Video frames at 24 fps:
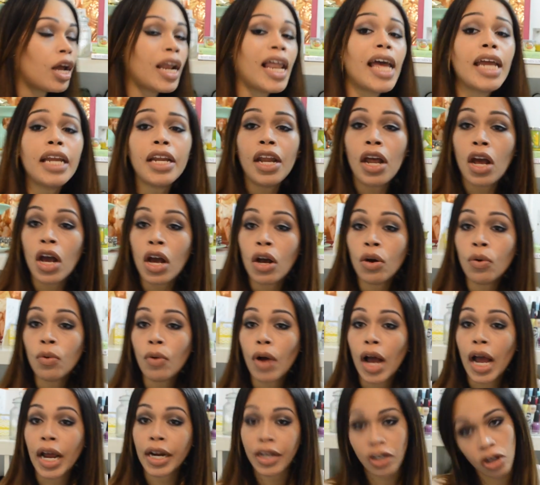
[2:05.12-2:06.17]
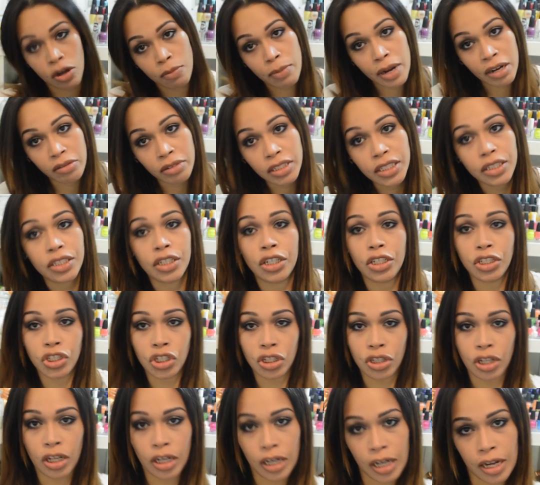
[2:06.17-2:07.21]
I know by
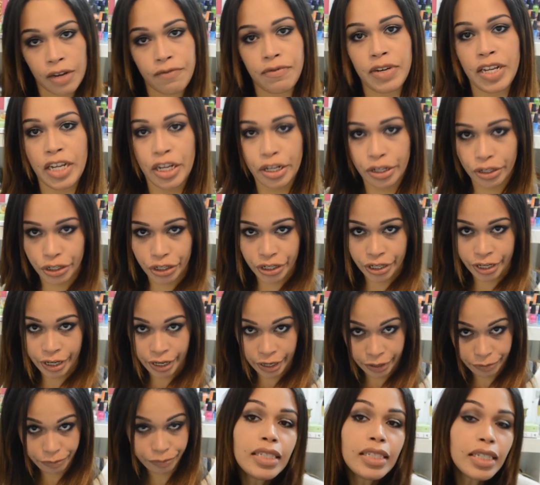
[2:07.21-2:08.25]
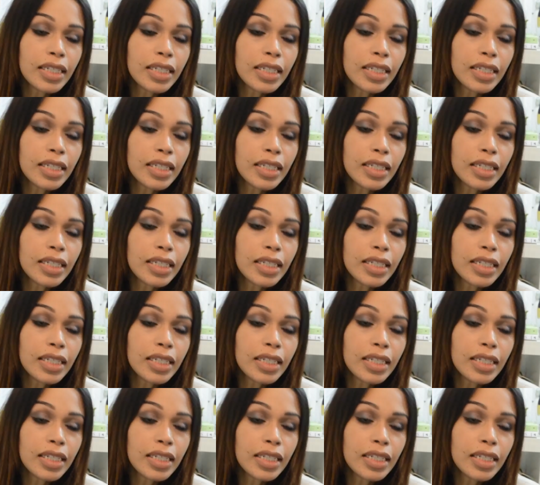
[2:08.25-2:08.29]
researching the lovely internet.